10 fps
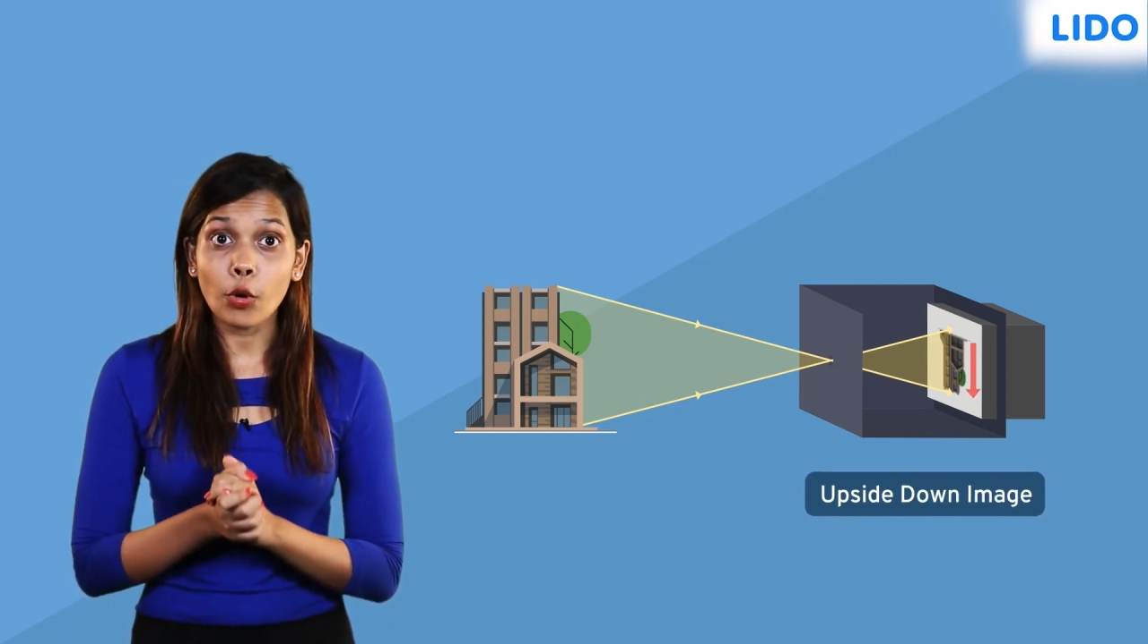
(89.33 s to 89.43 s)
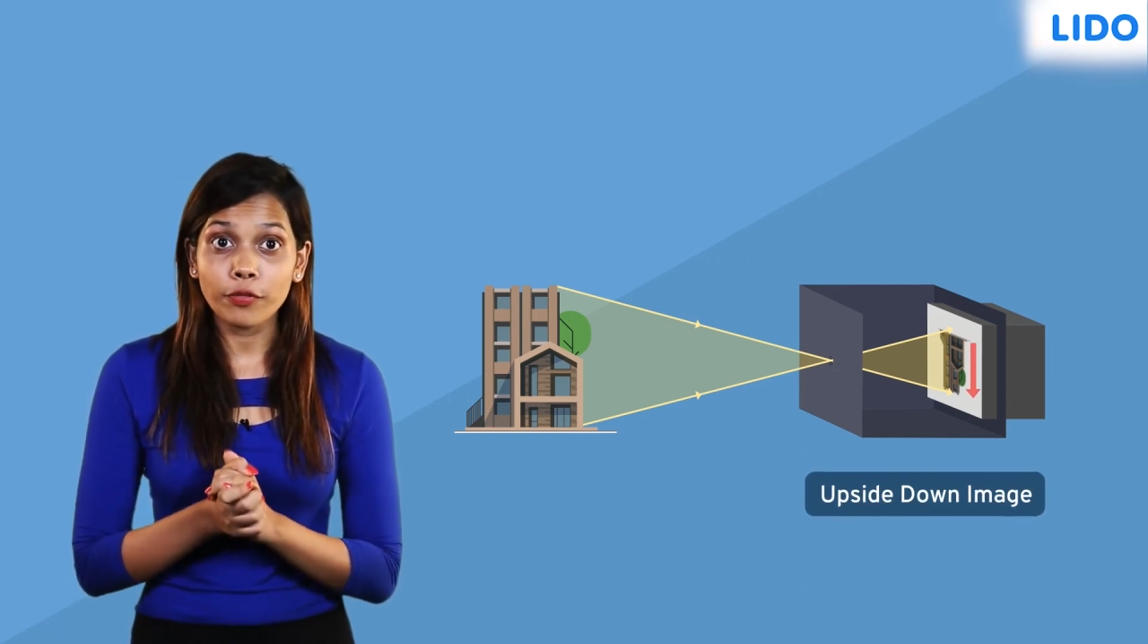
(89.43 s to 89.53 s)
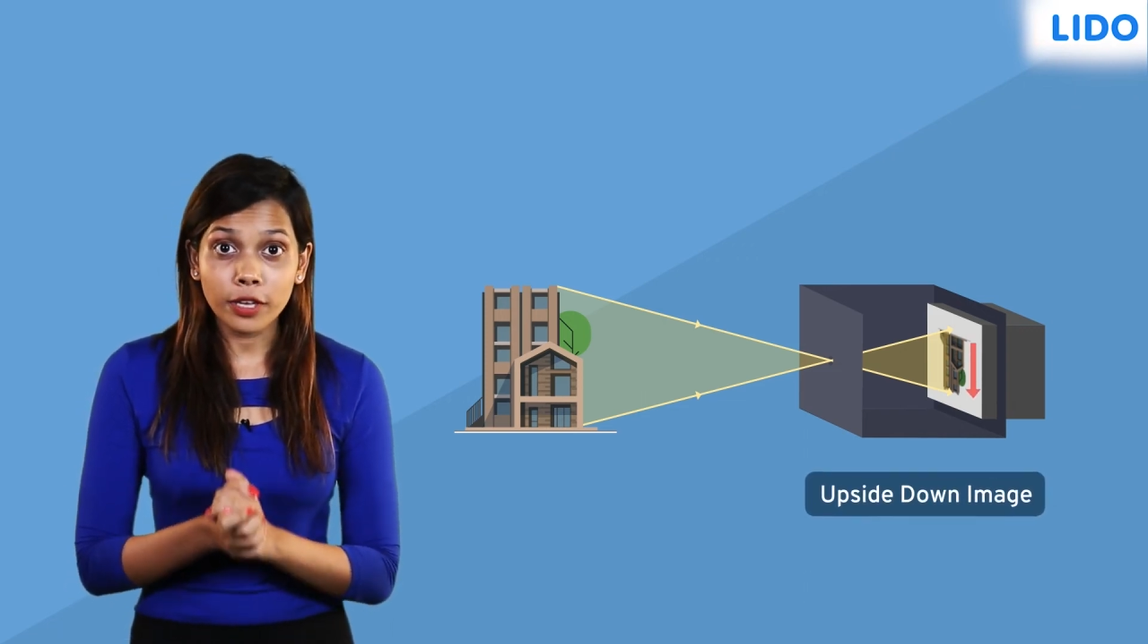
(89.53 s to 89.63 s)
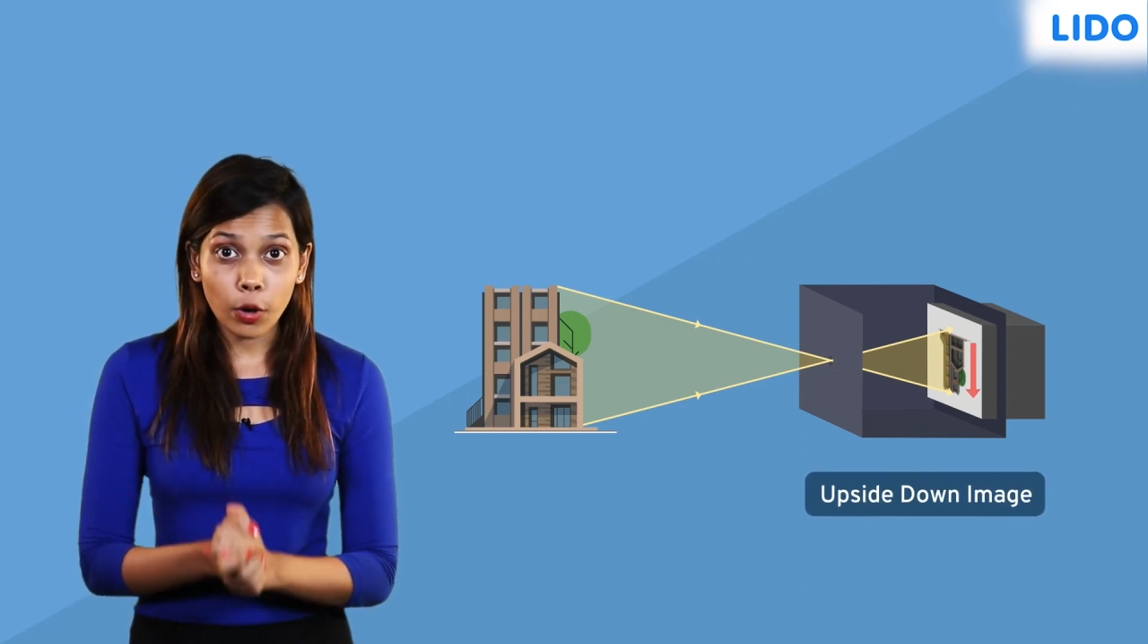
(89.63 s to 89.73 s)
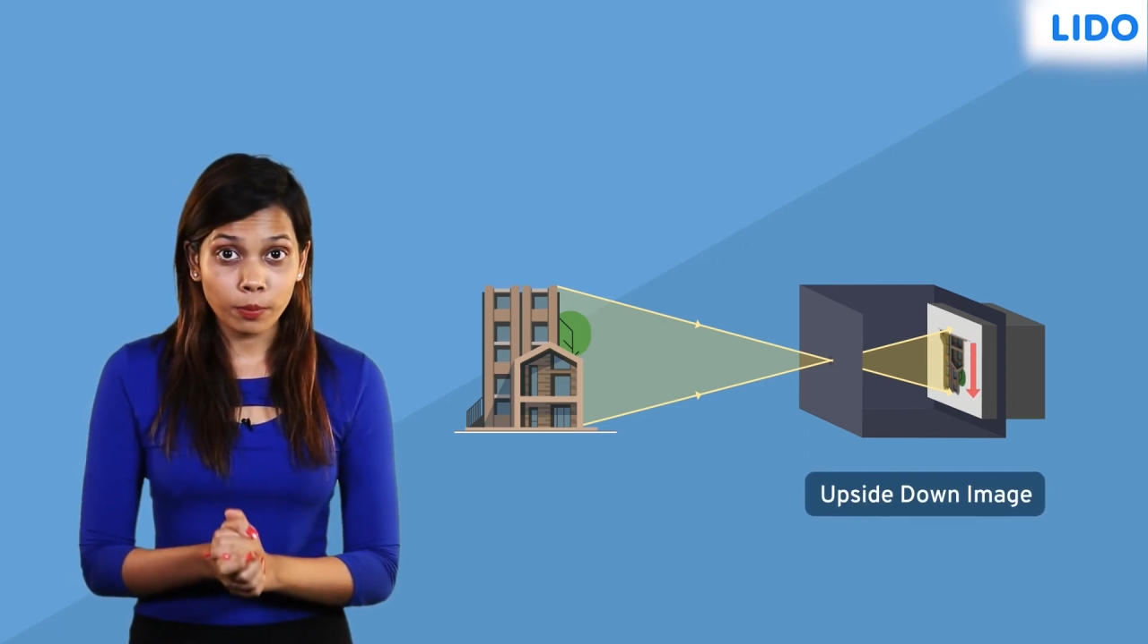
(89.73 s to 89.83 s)

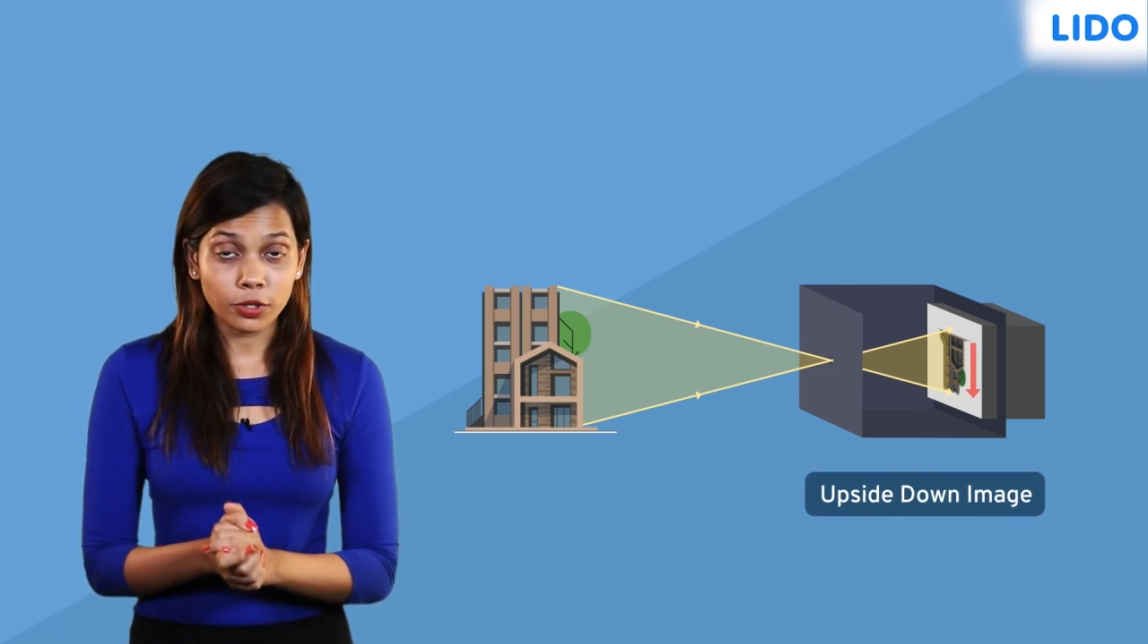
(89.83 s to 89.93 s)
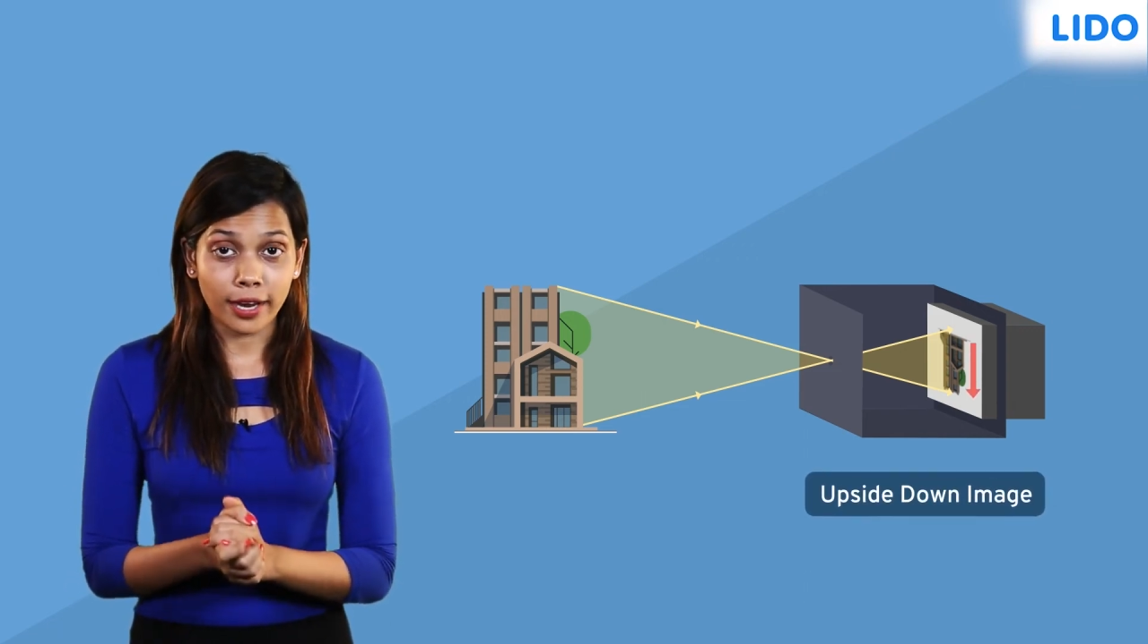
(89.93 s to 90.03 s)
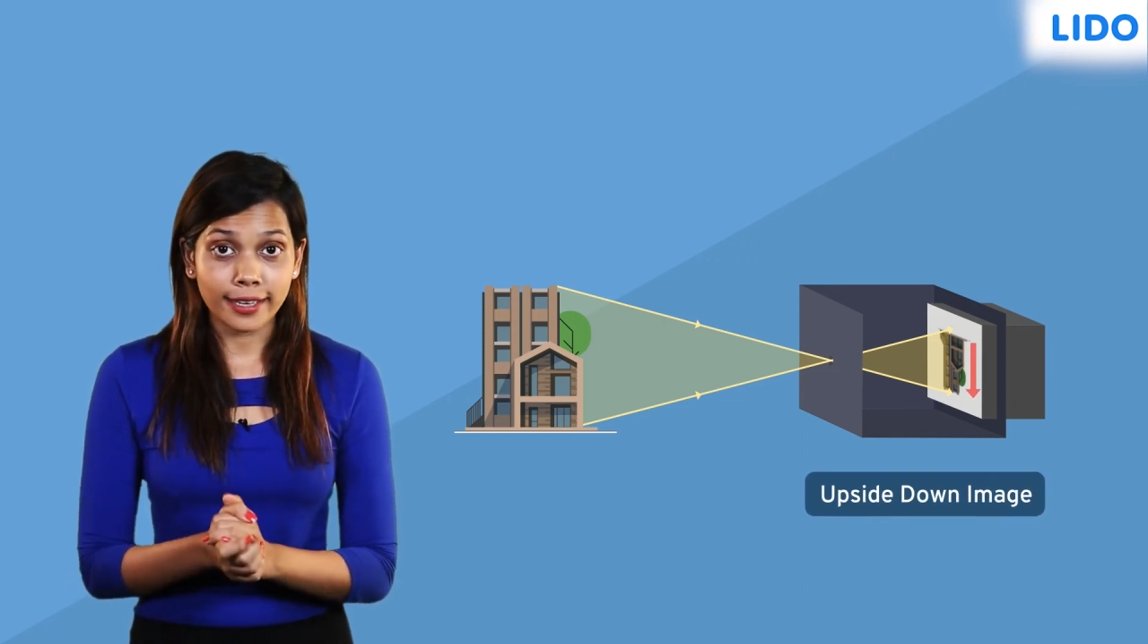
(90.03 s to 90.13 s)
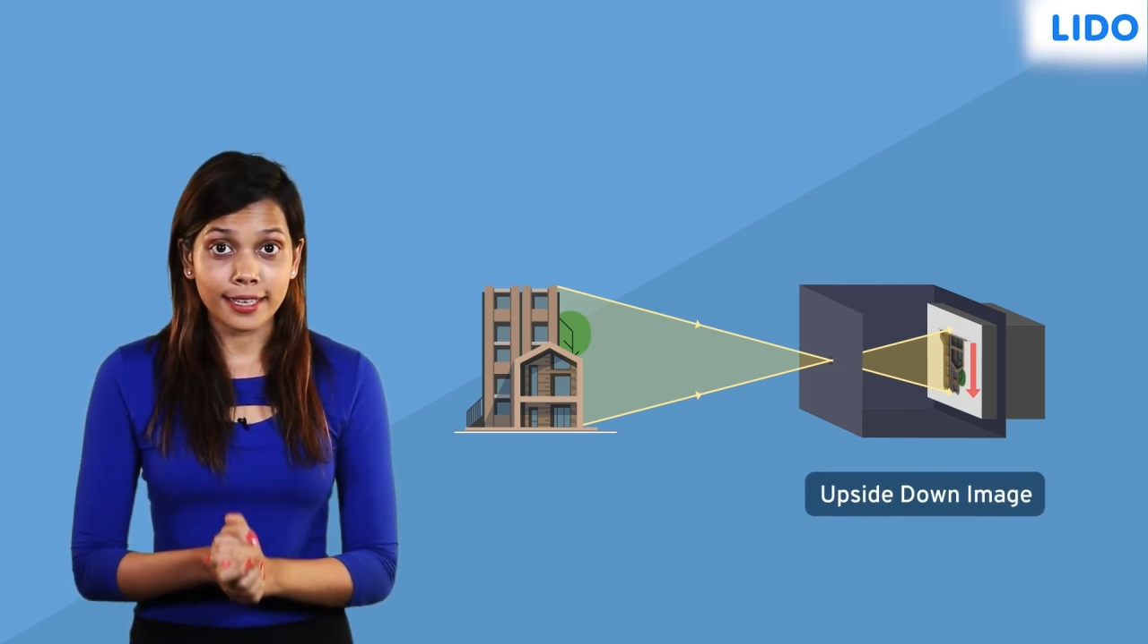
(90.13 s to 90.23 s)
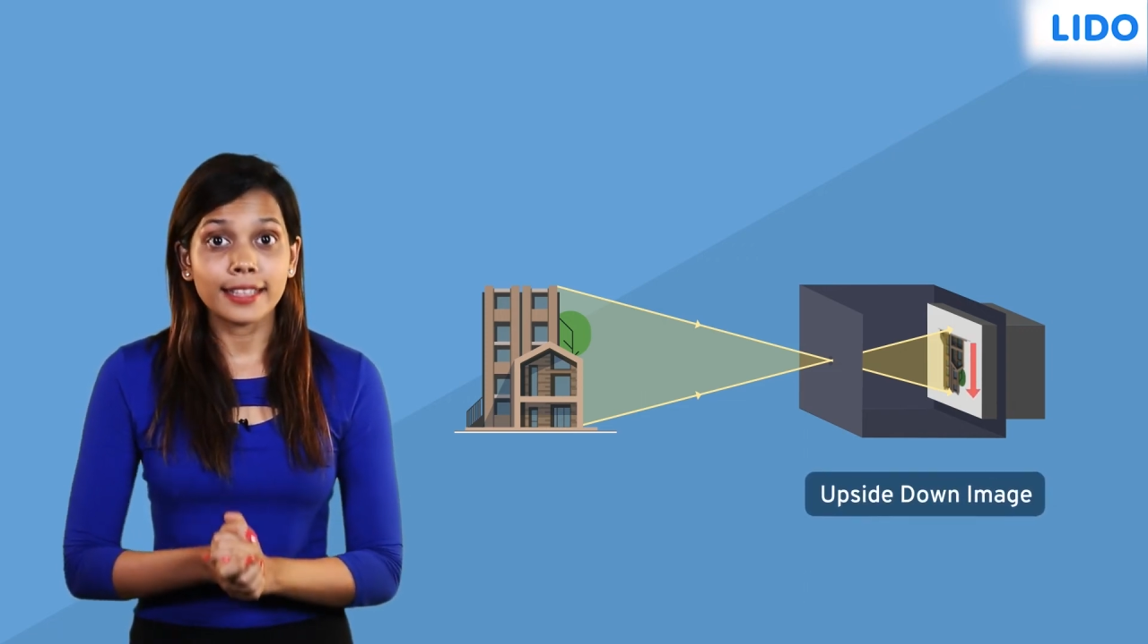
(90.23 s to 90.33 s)
of the
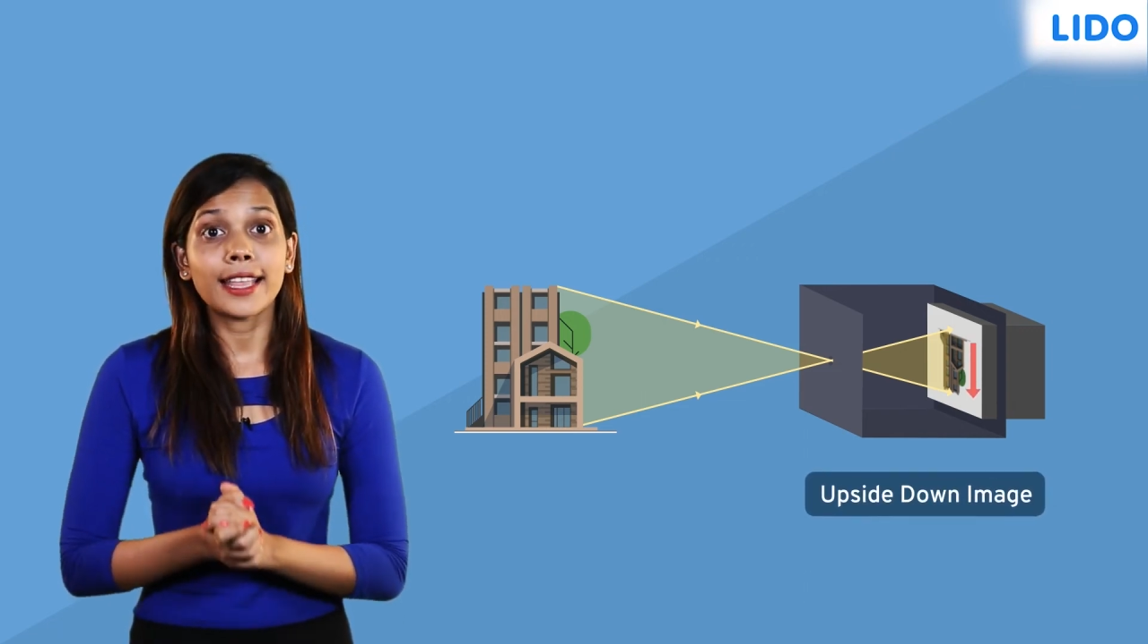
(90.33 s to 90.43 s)
object